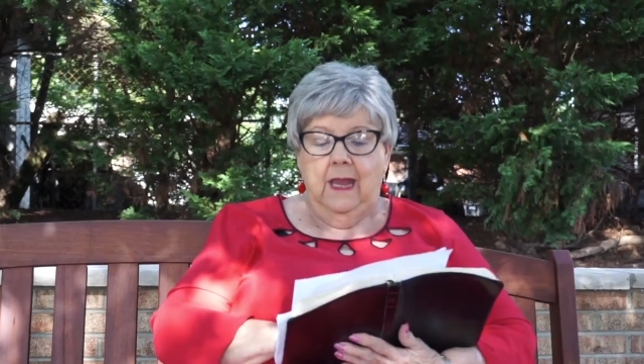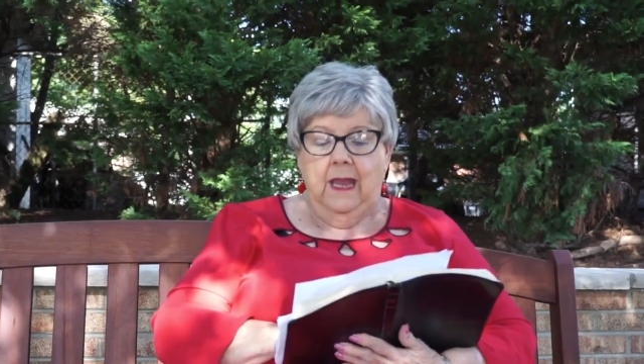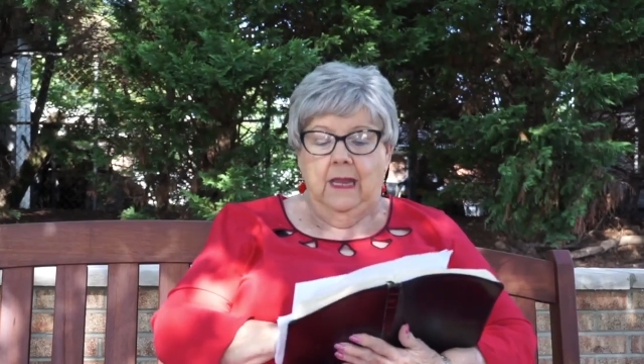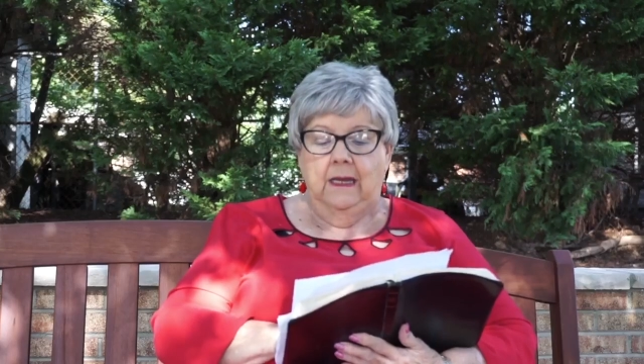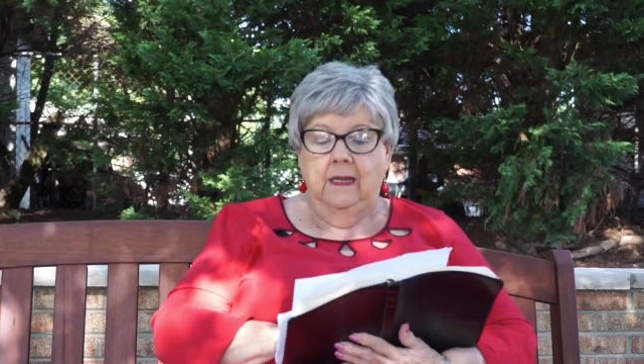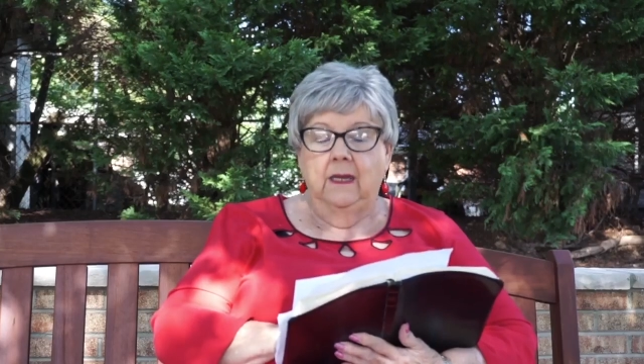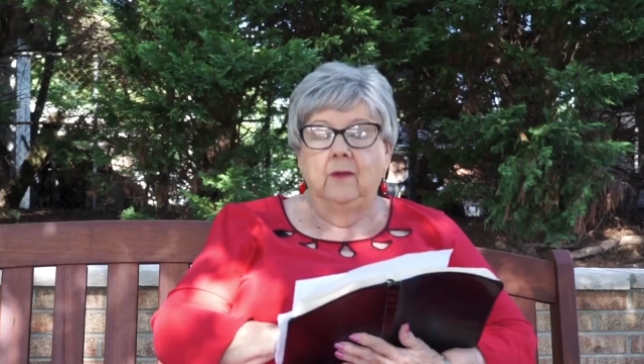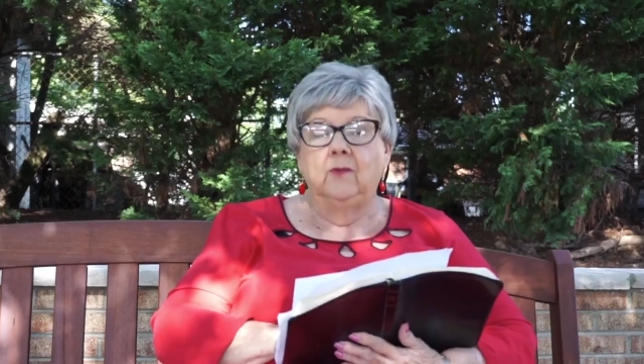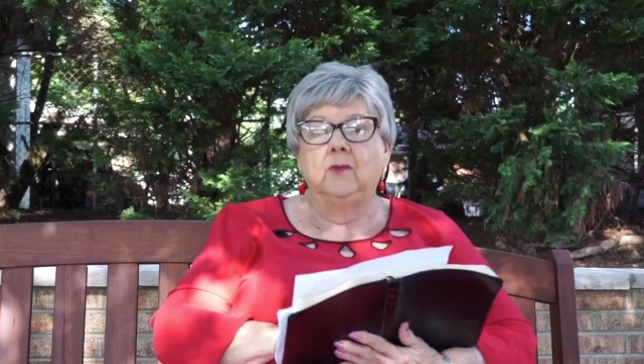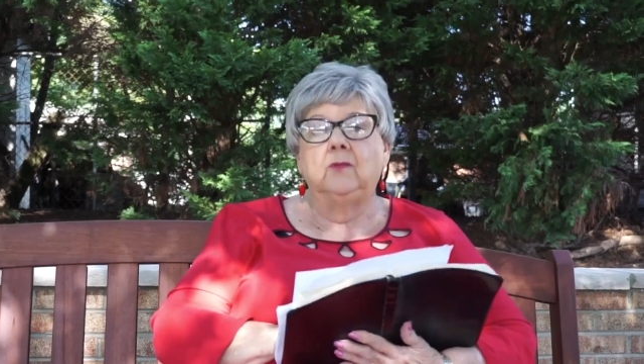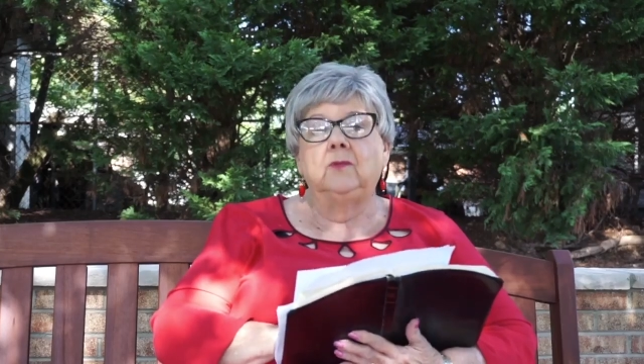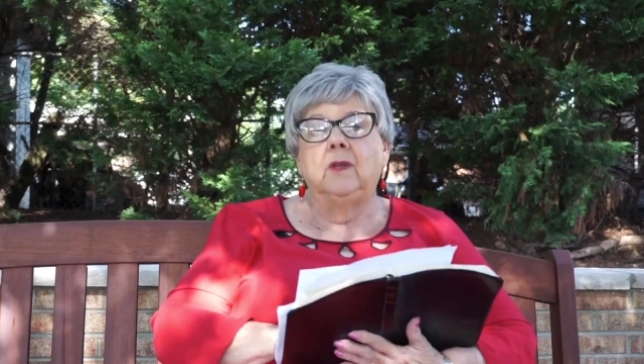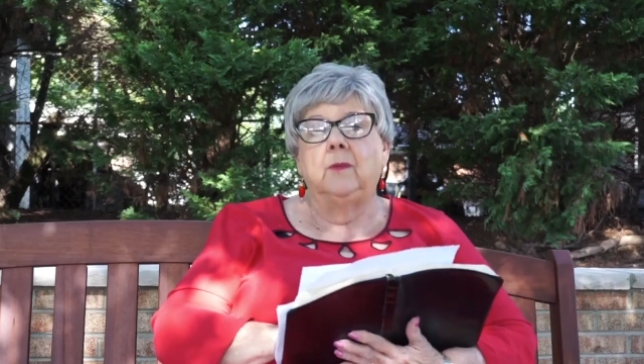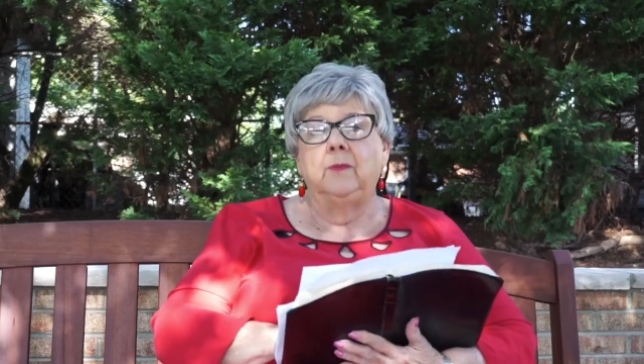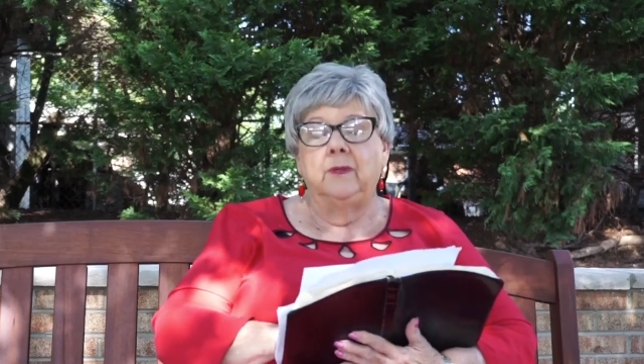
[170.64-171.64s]
And he
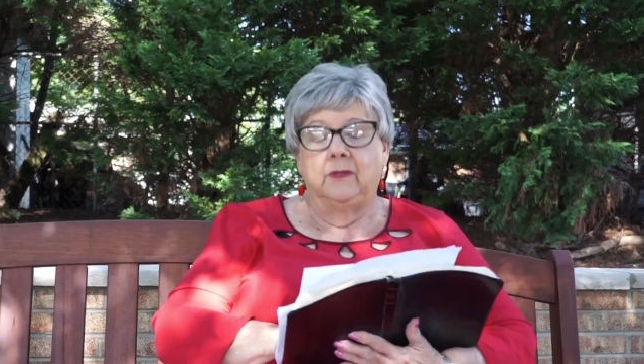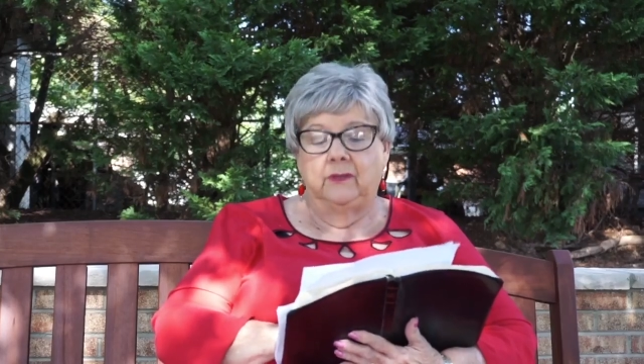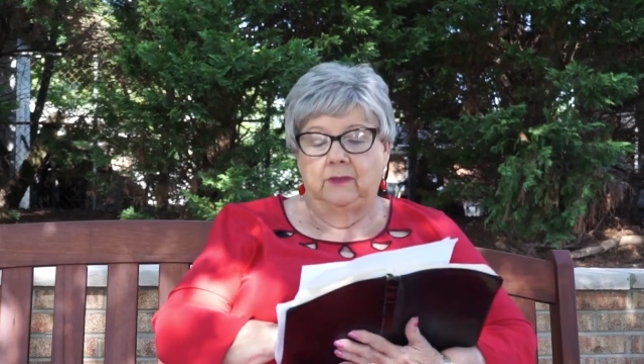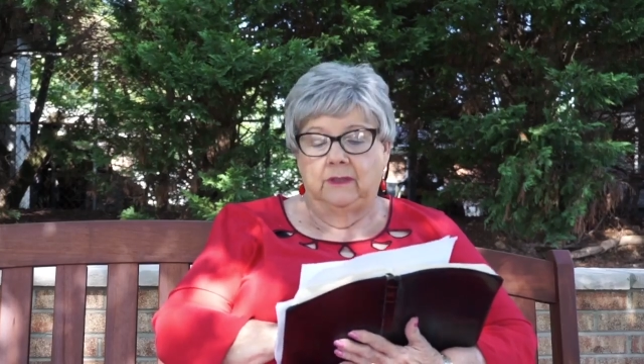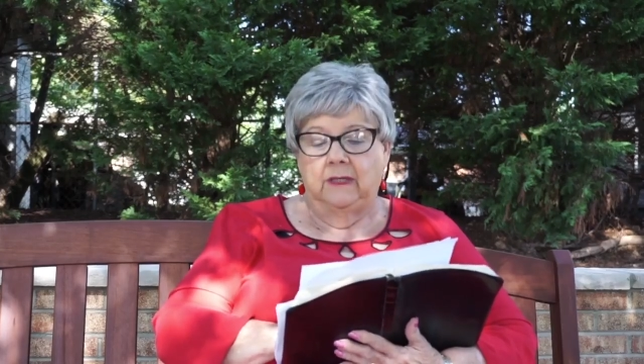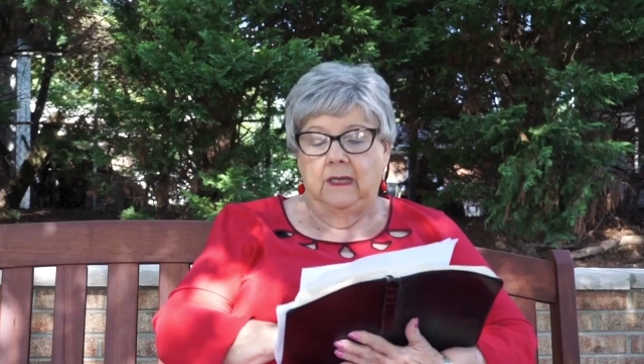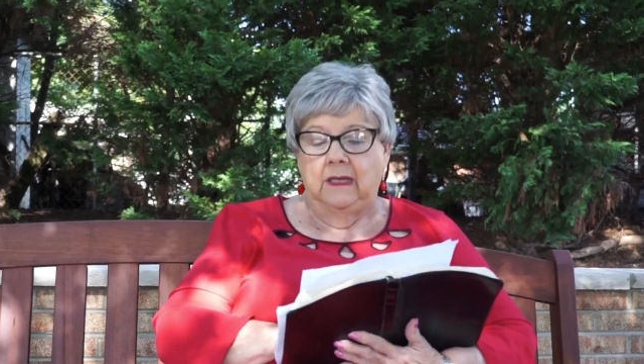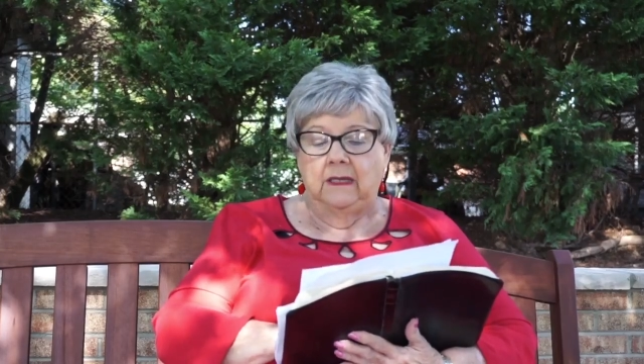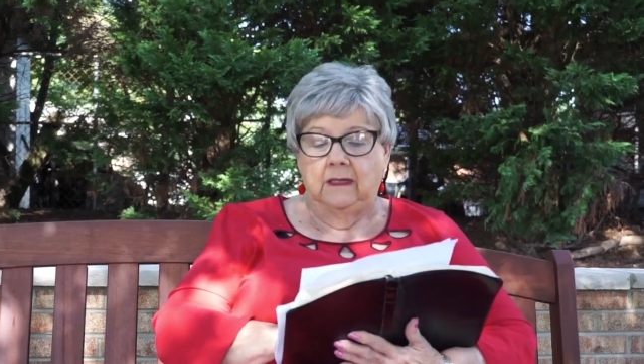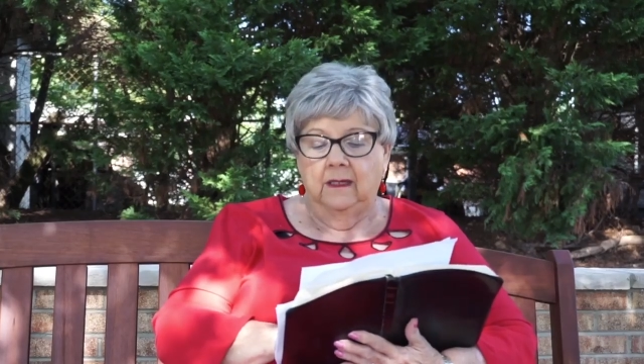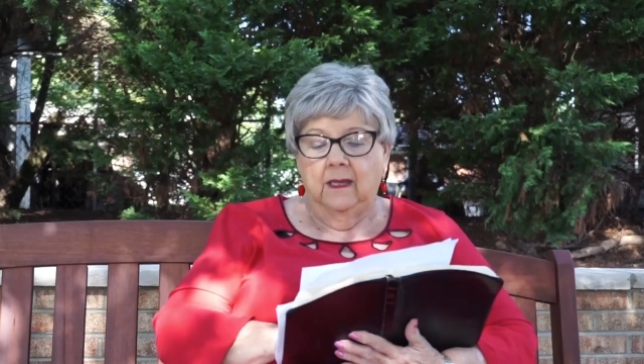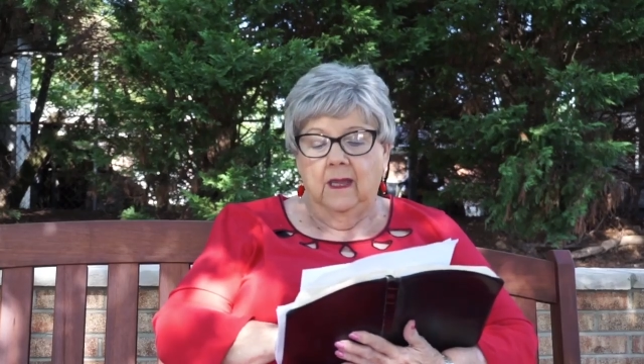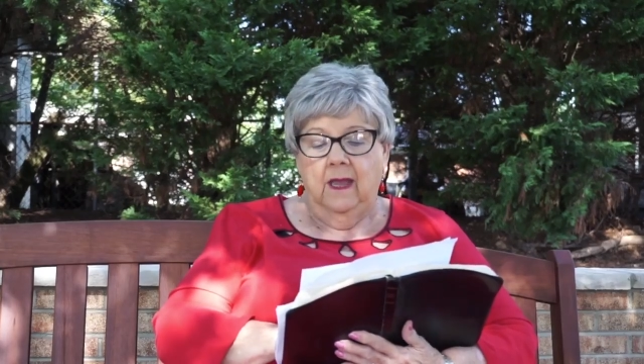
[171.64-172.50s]
ruled up until King